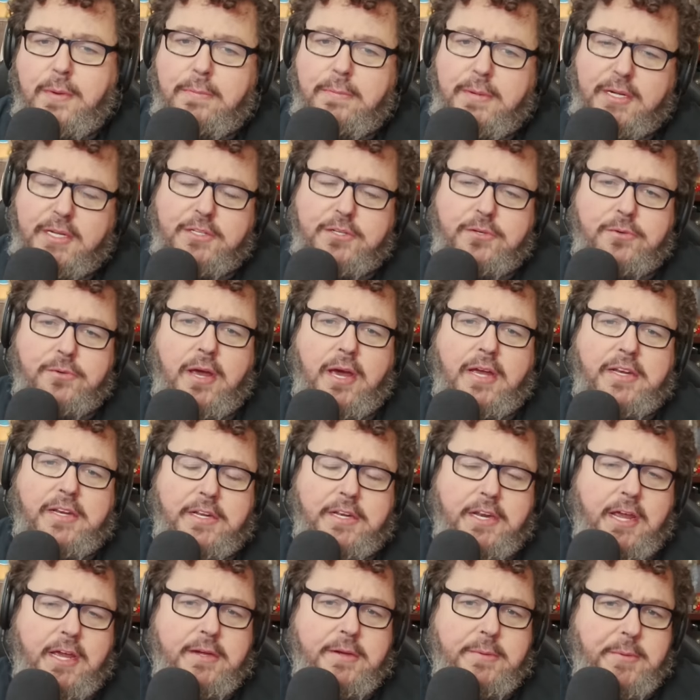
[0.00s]
Boogie two nine eight
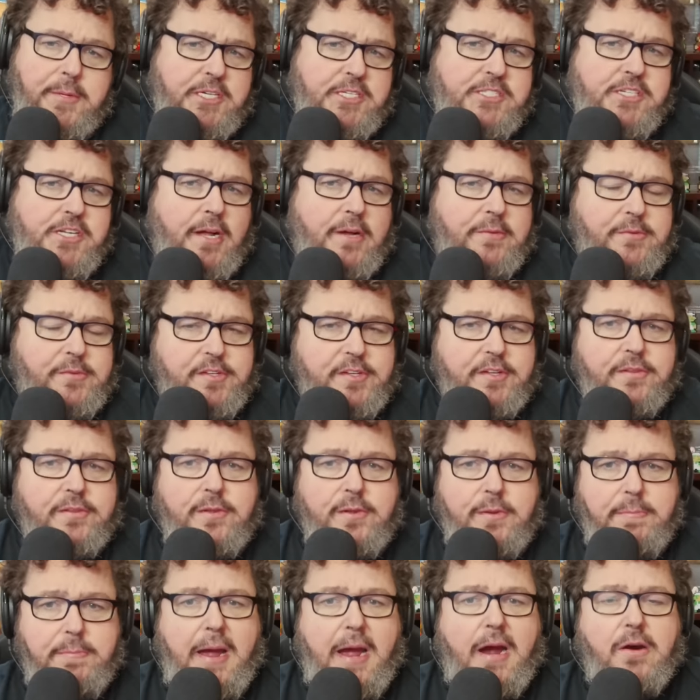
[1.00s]
eight coming as always again to
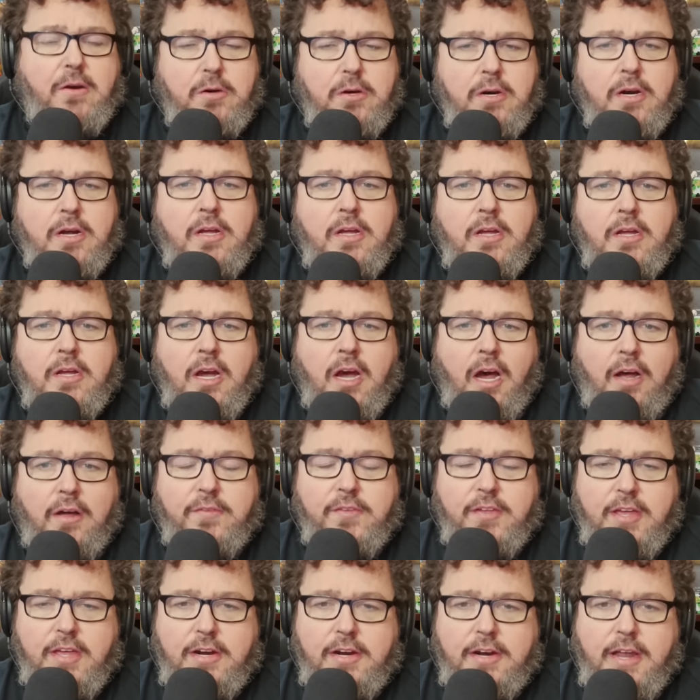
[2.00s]
the power of
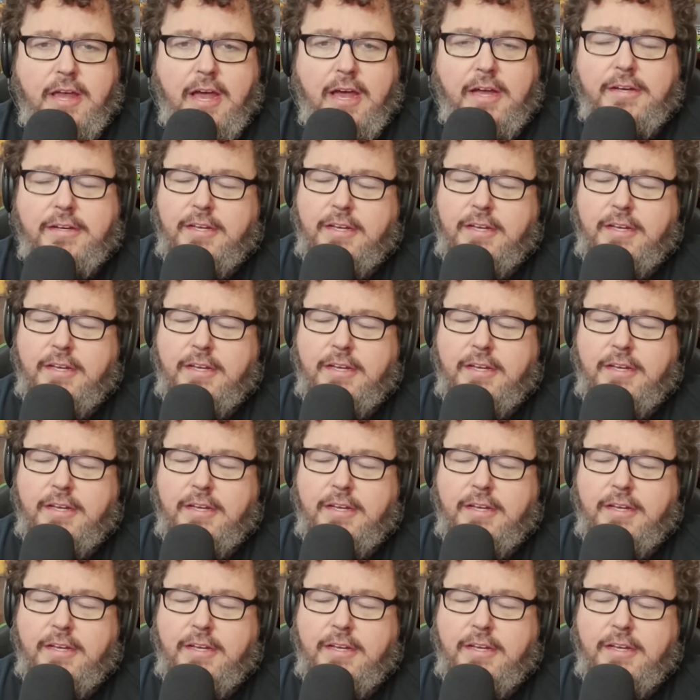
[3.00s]
the internet.